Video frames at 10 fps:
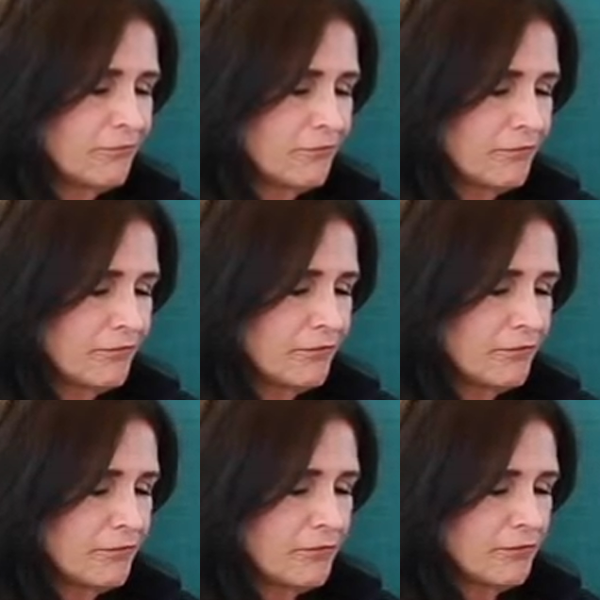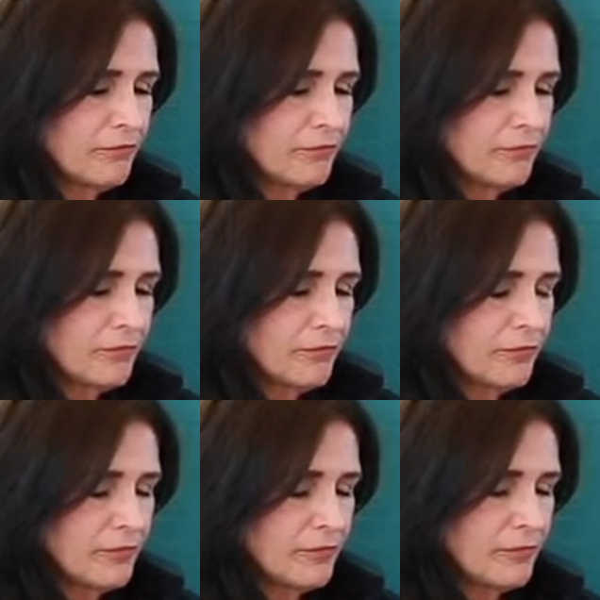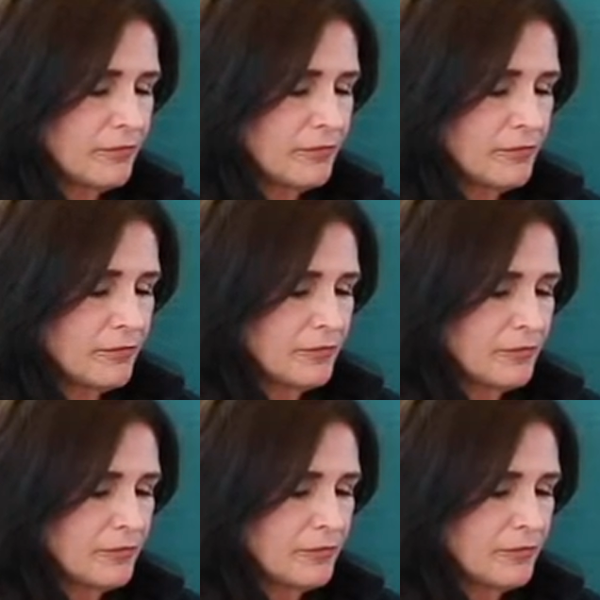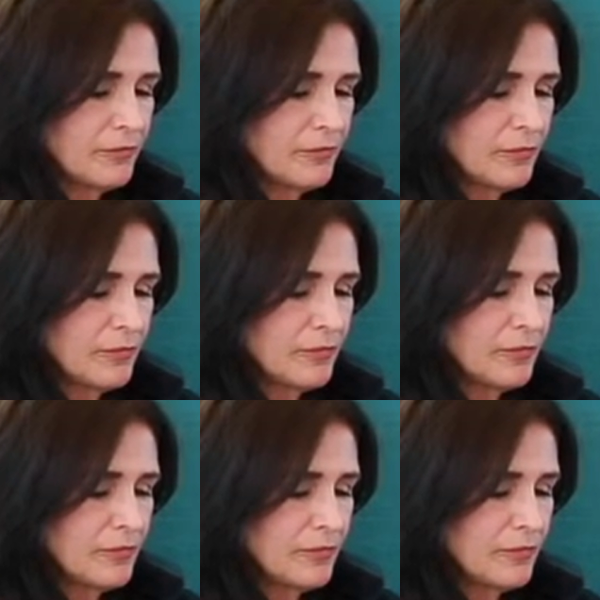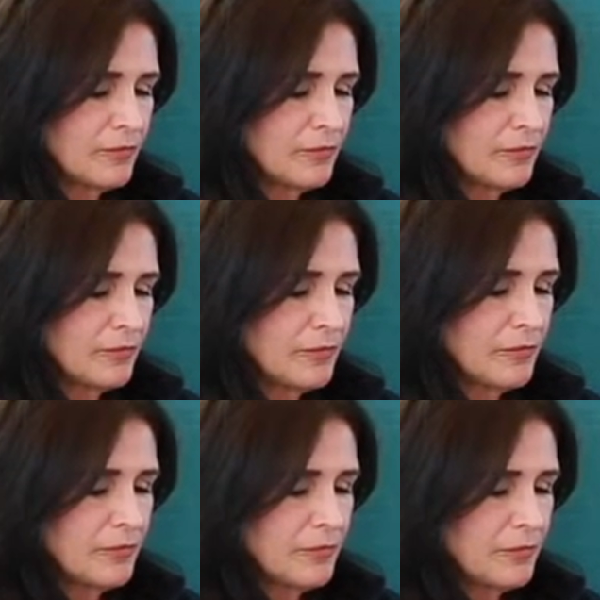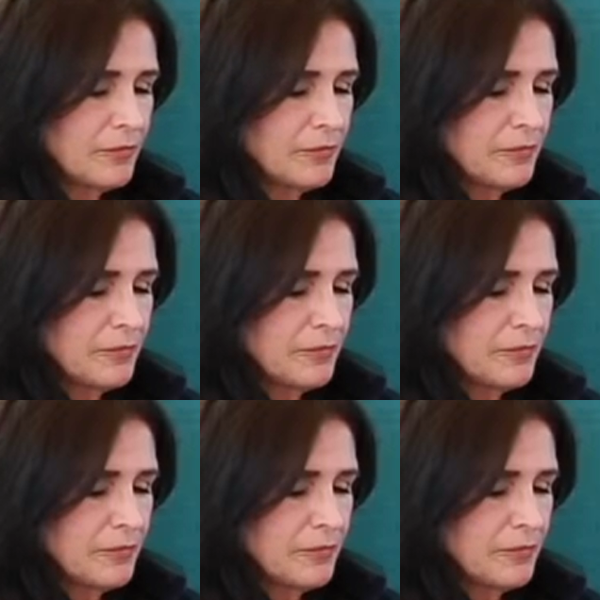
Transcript: [no speech]